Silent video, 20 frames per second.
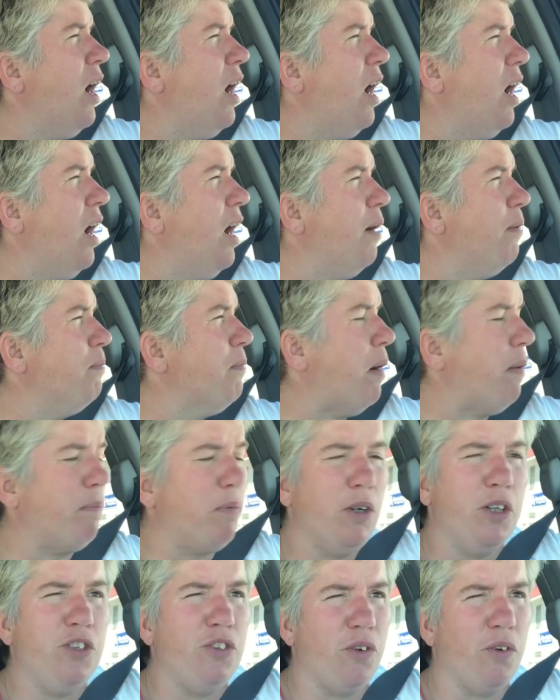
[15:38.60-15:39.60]
I'm
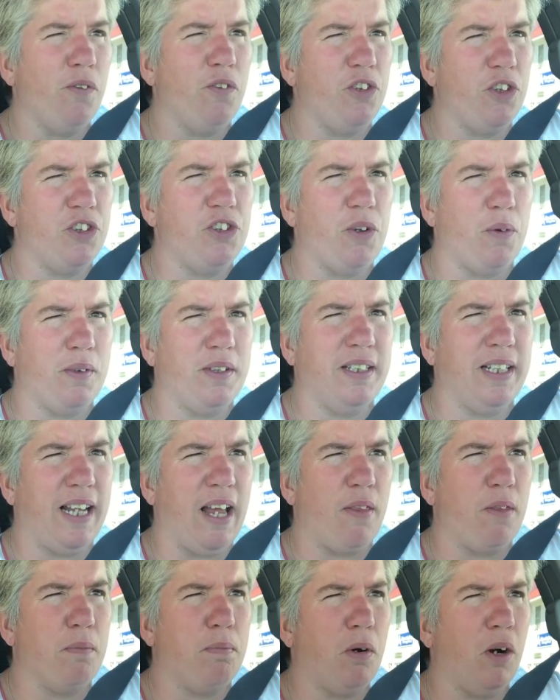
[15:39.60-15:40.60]
pretty sure the sewing
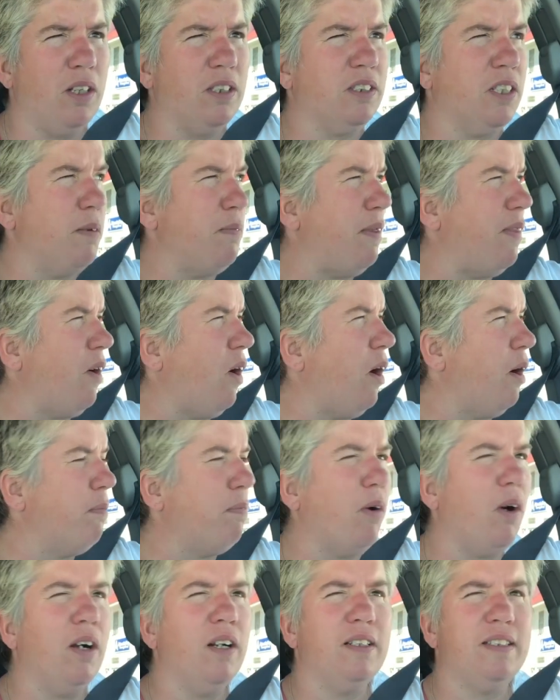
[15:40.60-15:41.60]
together part's going to be the
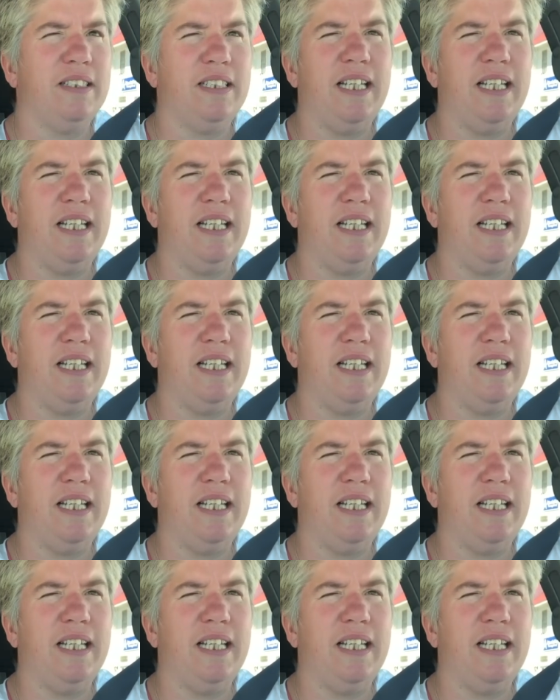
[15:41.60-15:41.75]
hard part.